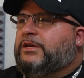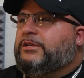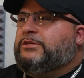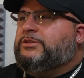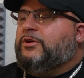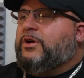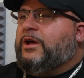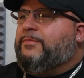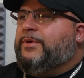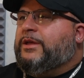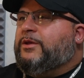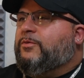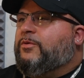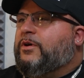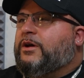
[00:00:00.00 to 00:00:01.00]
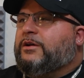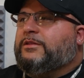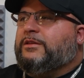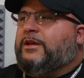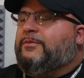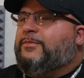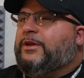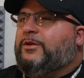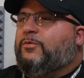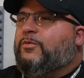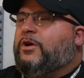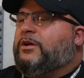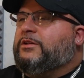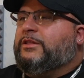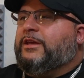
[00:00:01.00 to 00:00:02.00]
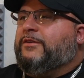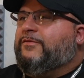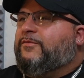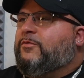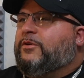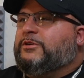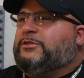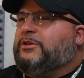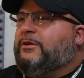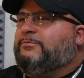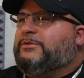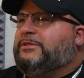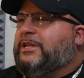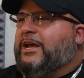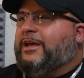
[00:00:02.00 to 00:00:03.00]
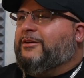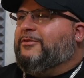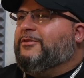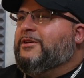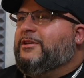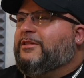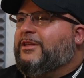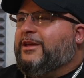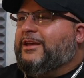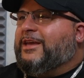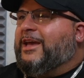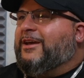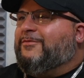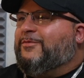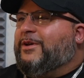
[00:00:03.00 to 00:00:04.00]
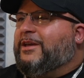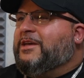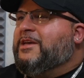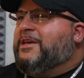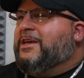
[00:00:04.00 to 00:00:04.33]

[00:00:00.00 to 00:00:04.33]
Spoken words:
So I might have walked like Forrest Gump style, like halfway.